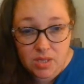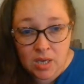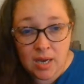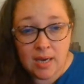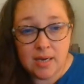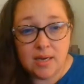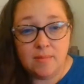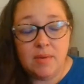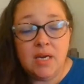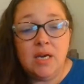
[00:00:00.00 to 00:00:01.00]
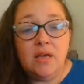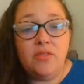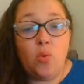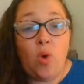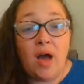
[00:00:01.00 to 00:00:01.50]
The
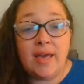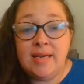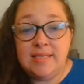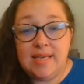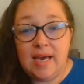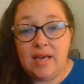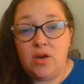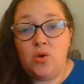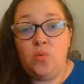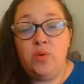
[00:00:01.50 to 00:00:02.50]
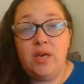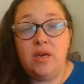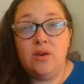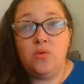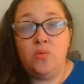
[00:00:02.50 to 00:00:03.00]
Walking Dead.
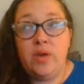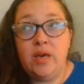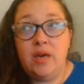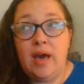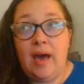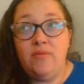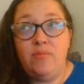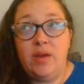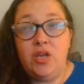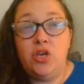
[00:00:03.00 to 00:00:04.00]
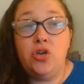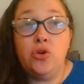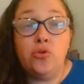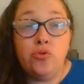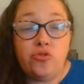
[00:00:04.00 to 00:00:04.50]
We have been
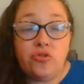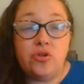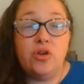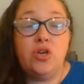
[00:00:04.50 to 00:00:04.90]
huge